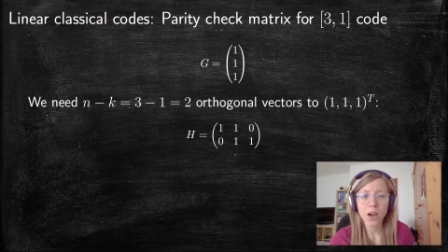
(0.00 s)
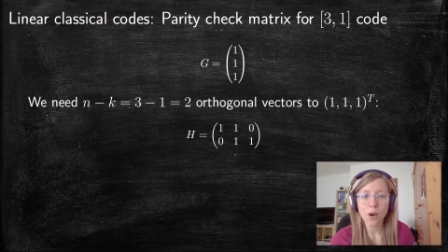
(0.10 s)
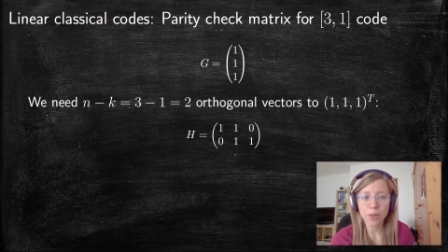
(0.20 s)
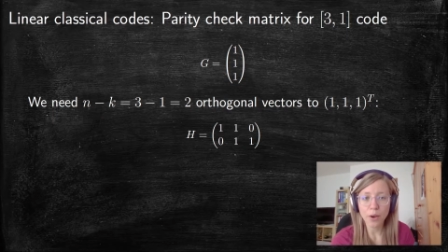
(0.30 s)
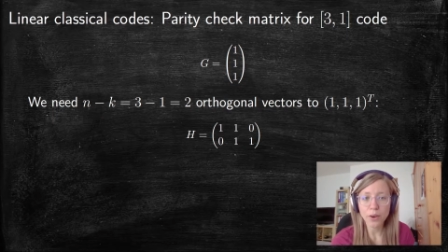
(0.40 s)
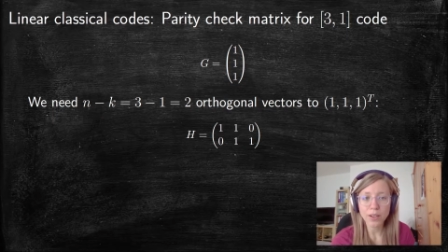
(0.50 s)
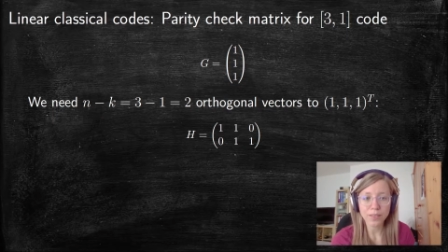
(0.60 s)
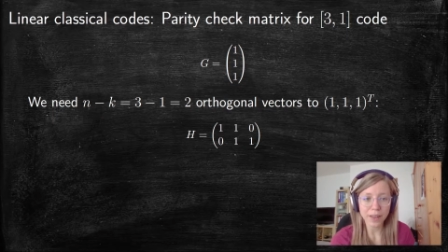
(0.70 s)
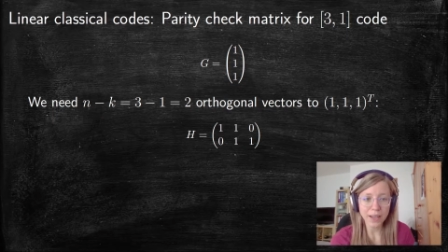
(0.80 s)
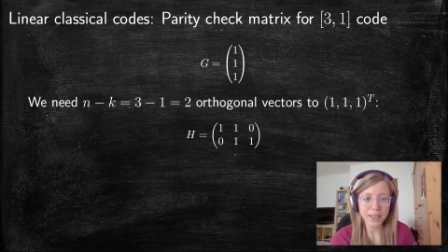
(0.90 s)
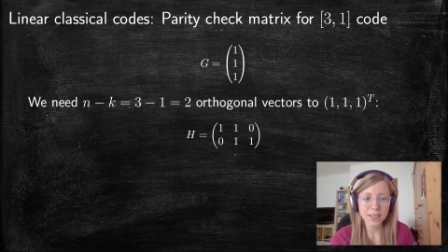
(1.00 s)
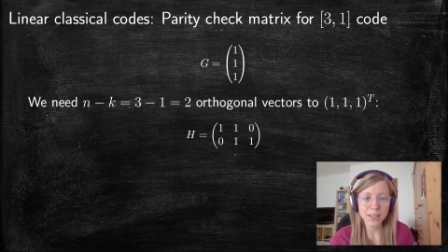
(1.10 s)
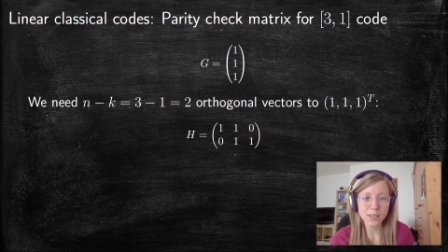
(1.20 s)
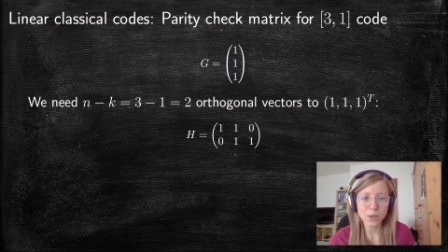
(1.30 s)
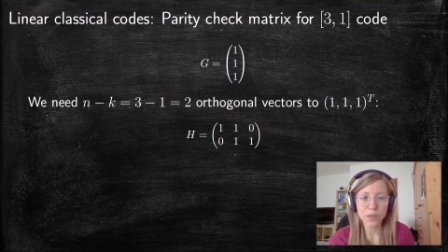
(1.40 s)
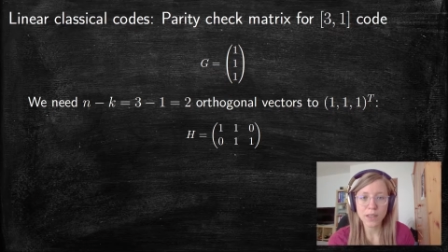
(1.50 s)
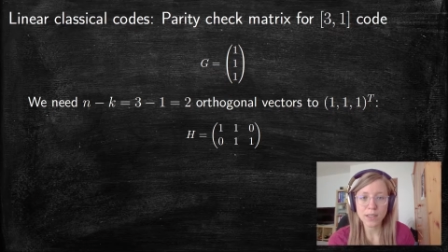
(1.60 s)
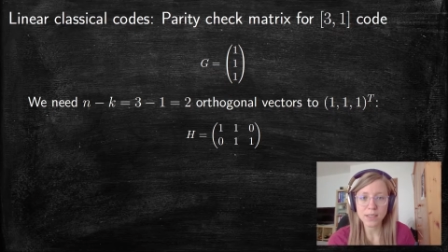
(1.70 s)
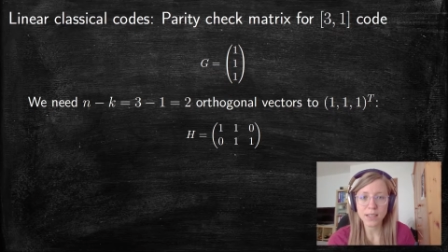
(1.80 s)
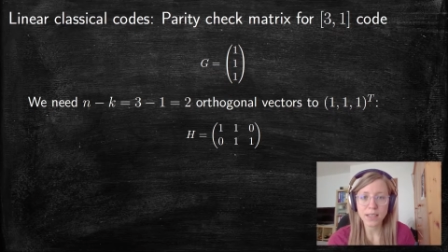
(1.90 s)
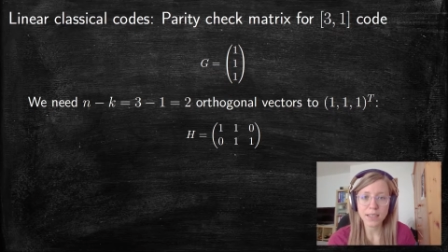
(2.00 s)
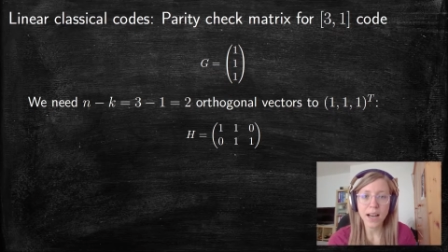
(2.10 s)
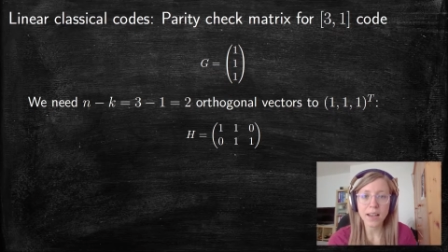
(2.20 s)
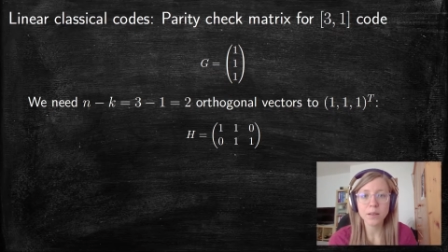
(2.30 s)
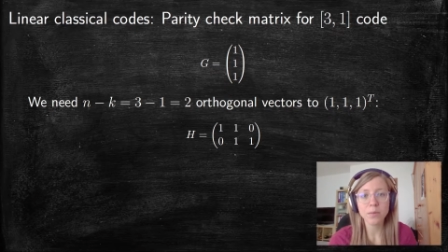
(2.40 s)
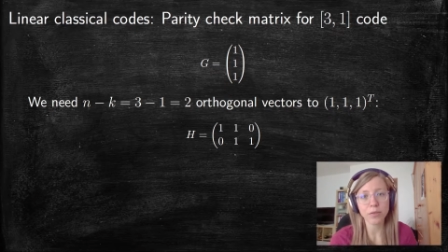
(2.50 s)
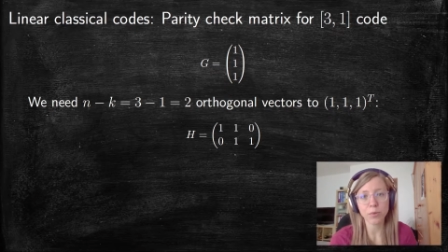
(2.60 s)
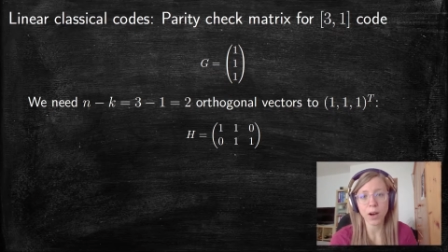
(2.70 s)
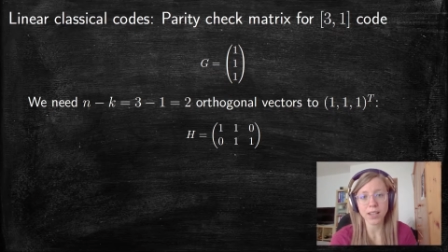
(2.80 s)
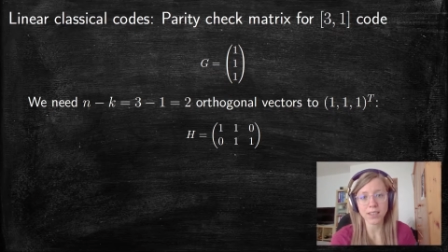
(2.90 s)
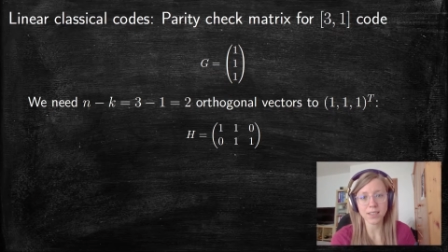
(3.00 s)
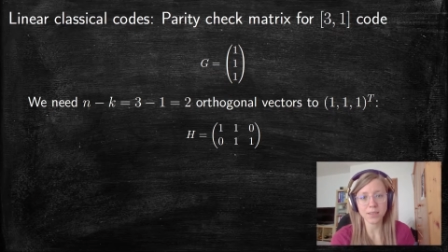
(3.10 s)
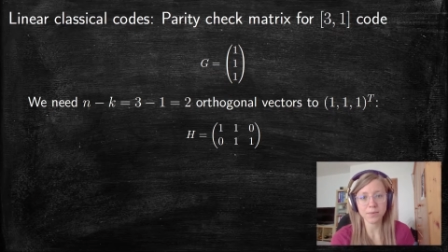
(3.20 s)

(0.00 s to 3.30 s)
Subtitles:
orthogonal vectors to this column of ones.